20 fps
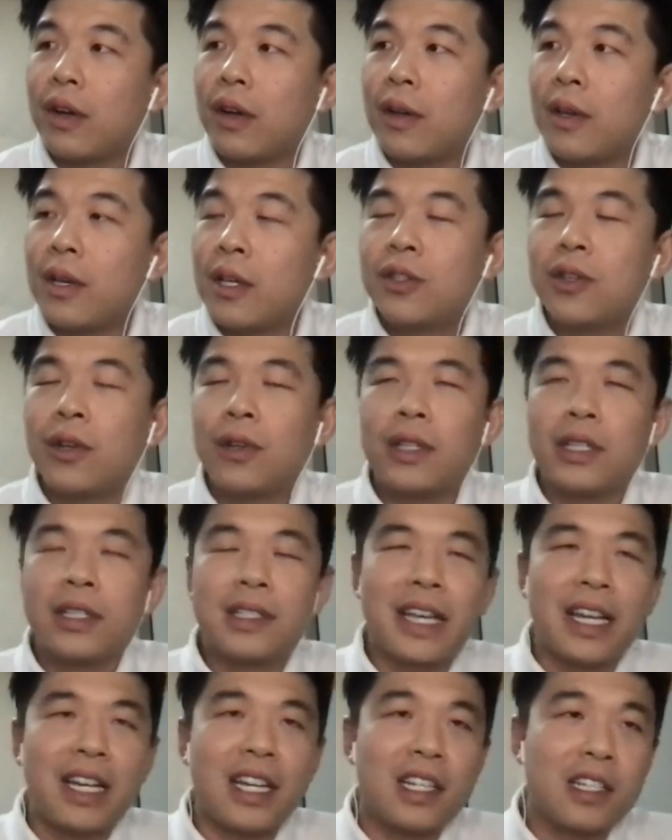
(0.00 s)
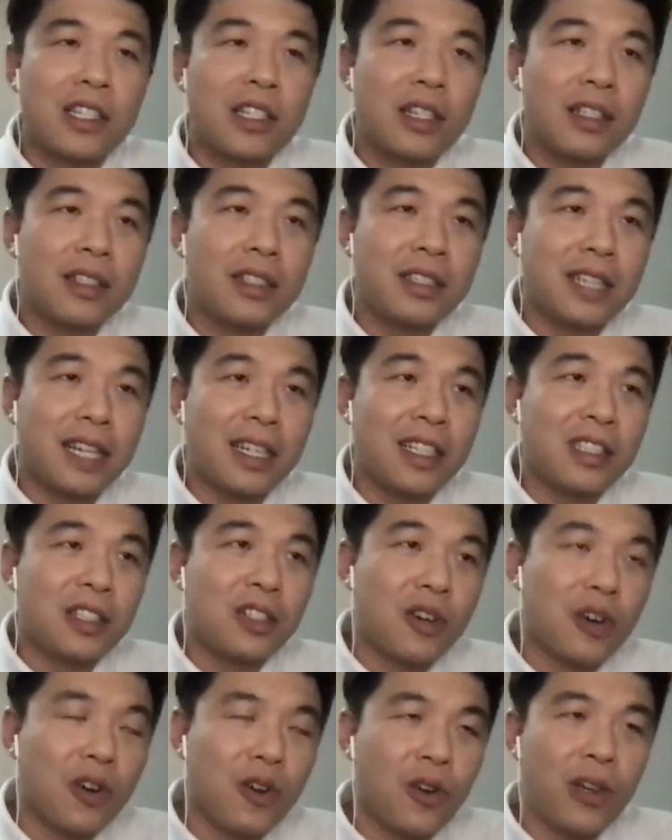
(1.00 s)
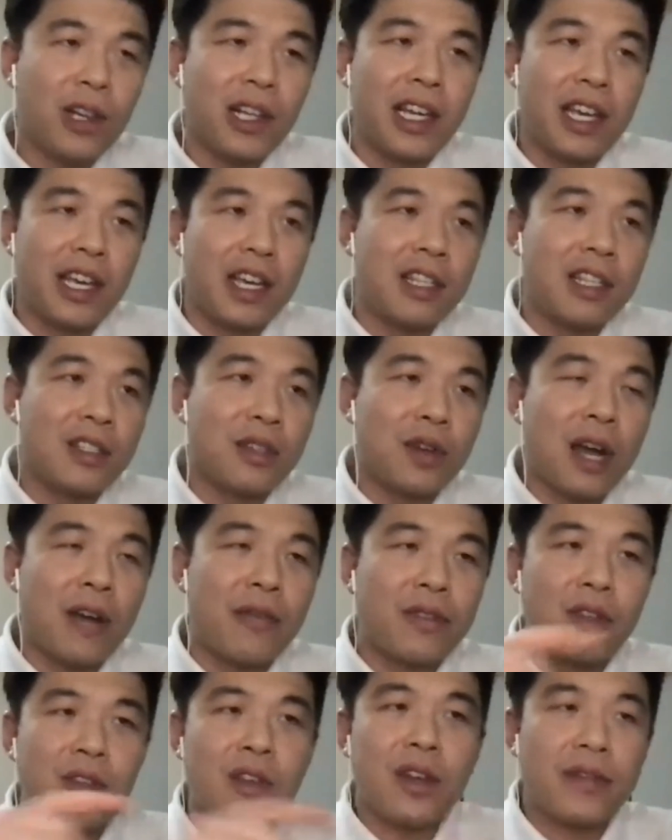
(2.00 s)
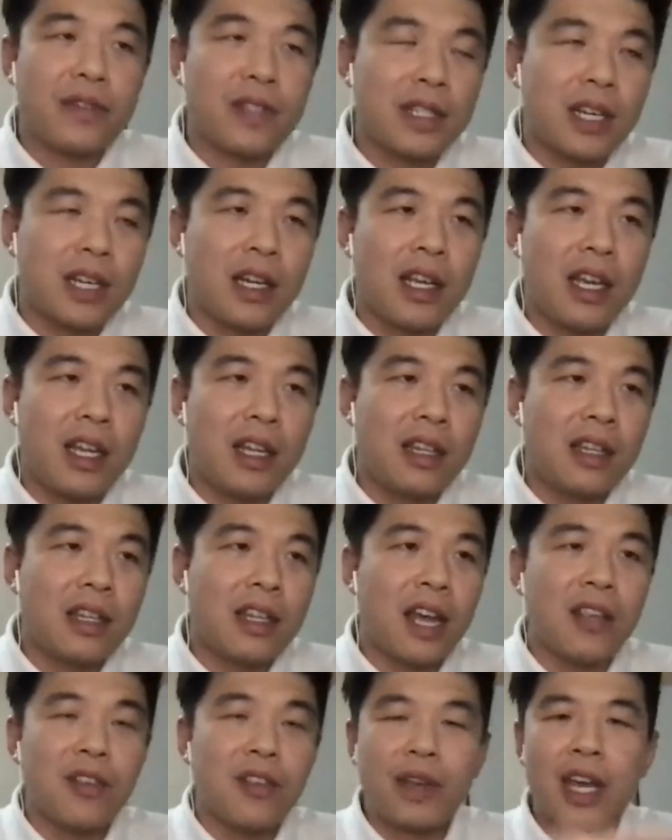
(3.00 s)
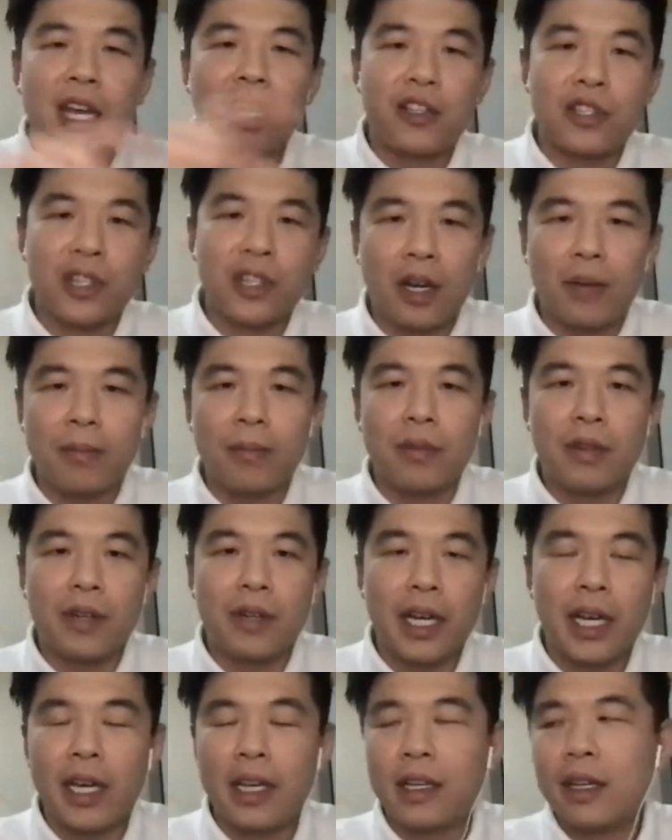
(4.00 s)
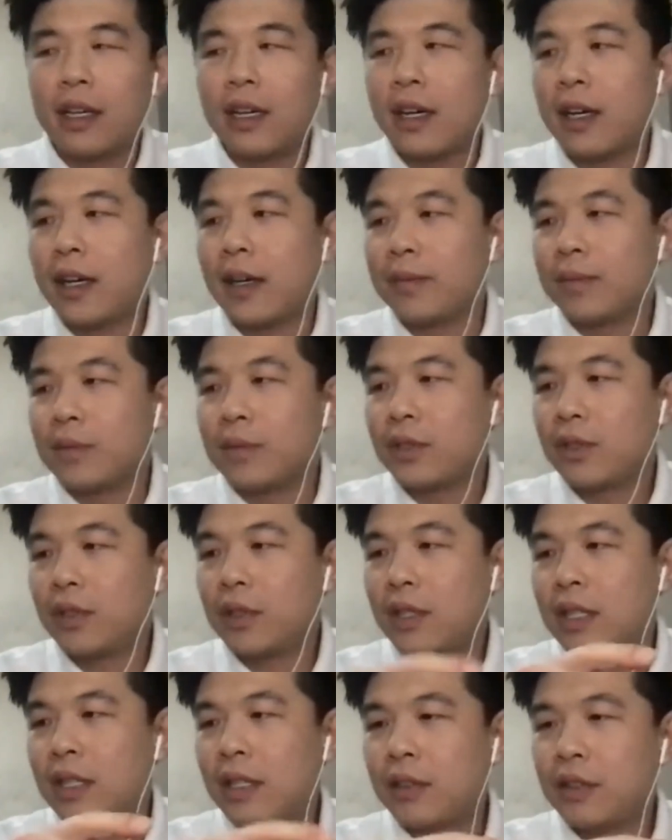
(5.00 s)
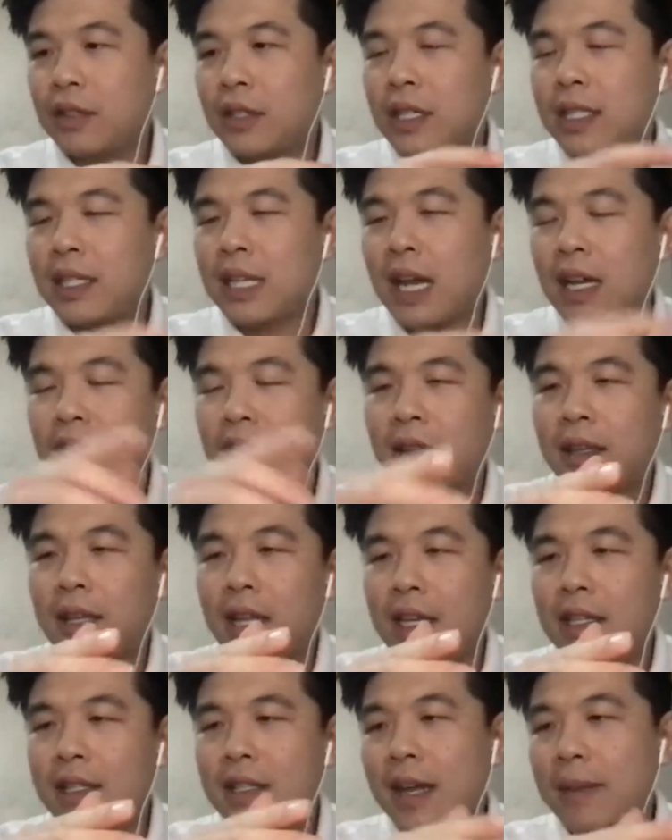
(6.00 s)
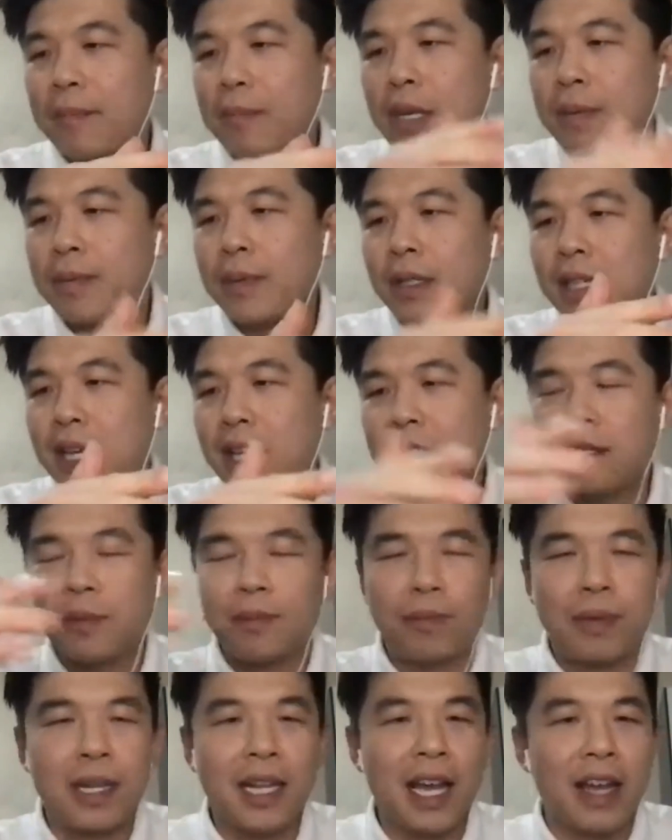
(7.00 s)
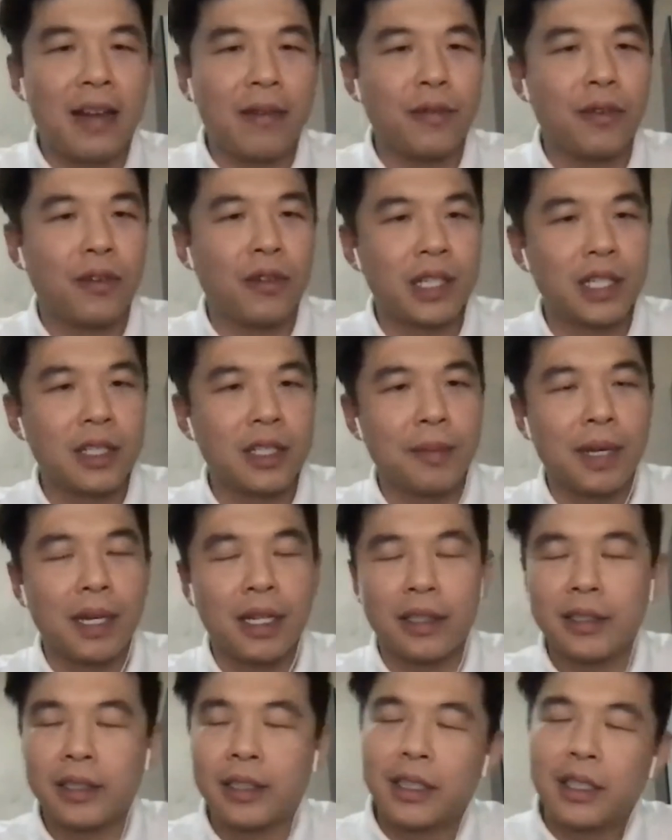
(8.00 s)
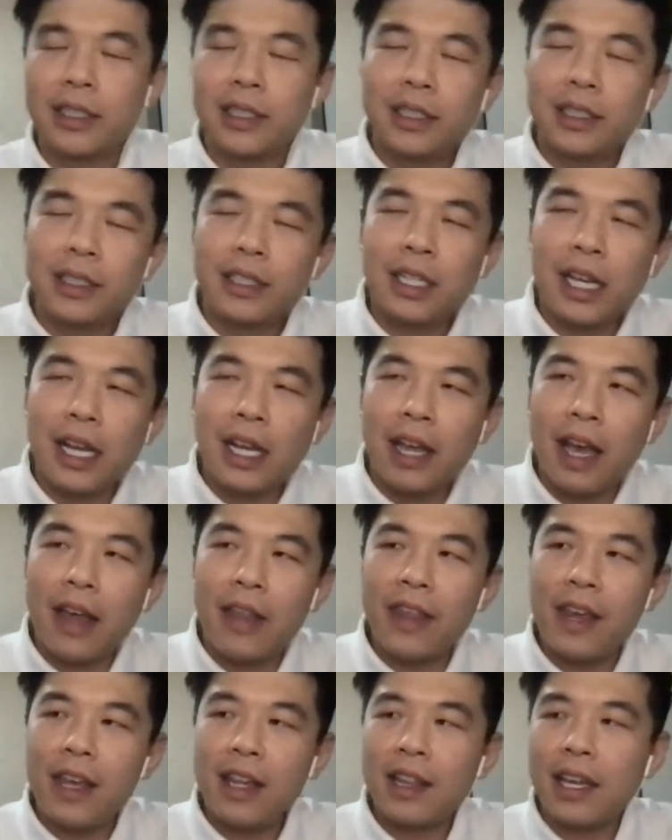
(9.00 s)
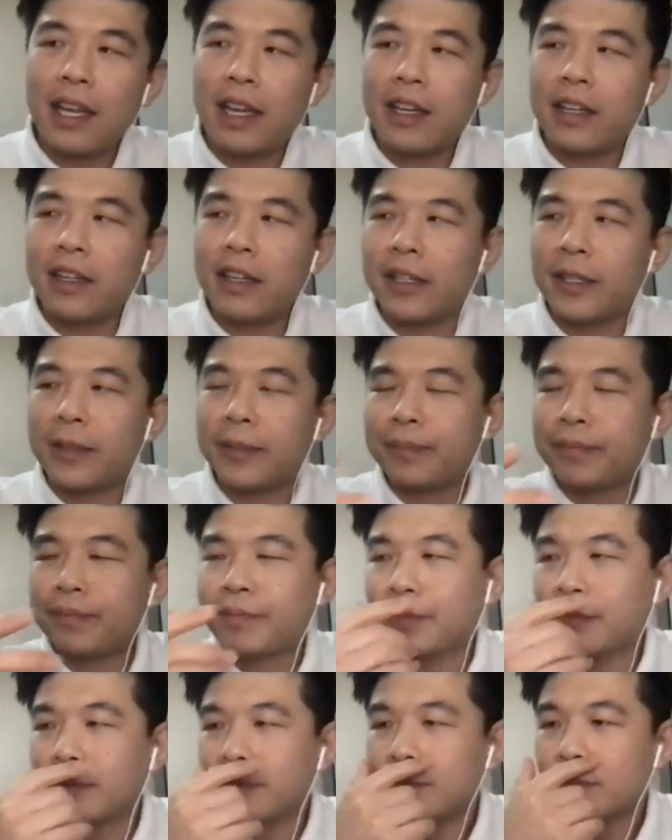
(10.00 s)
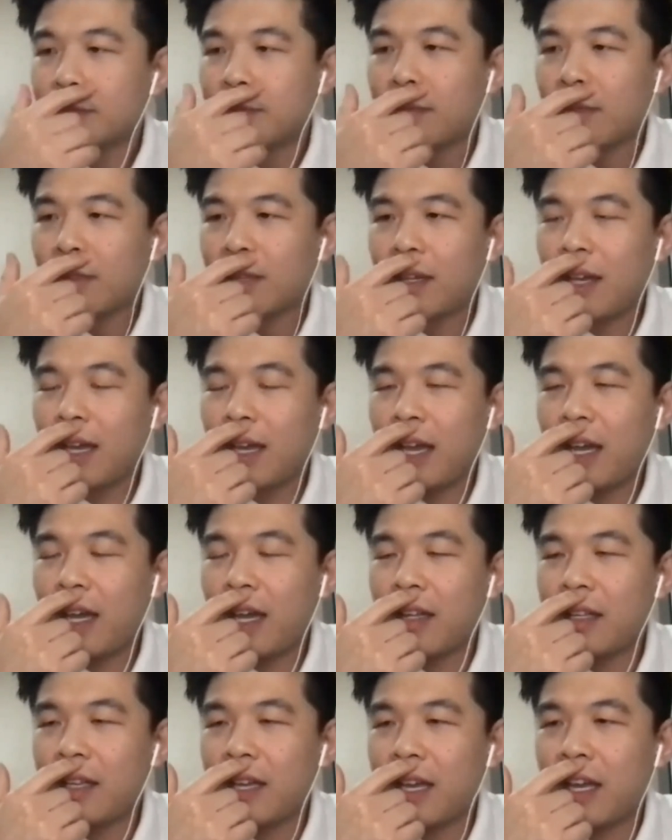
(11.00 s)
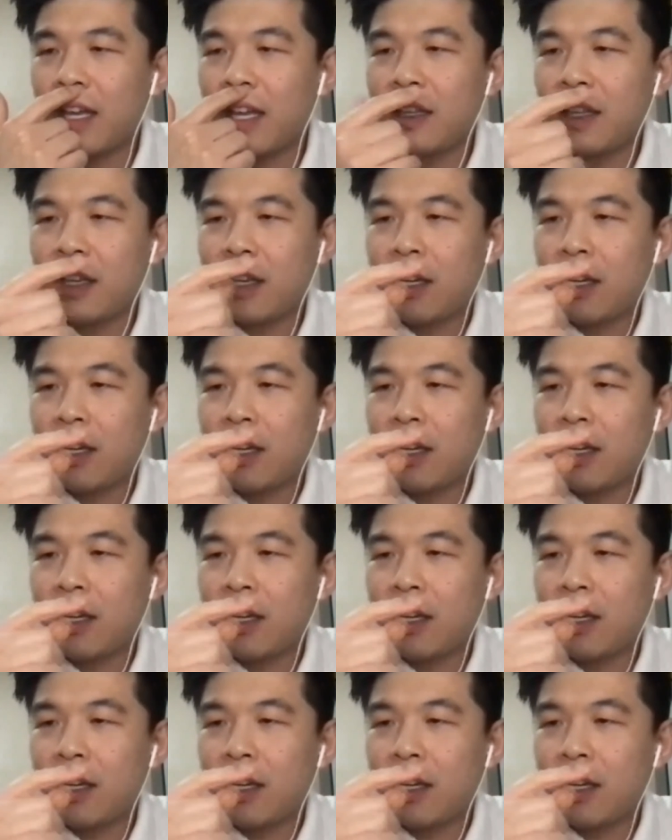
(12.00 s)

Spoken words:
so the status quo is after you have studied, then you get a job, right? So these are the things that people has planned for us, ma. So I think like and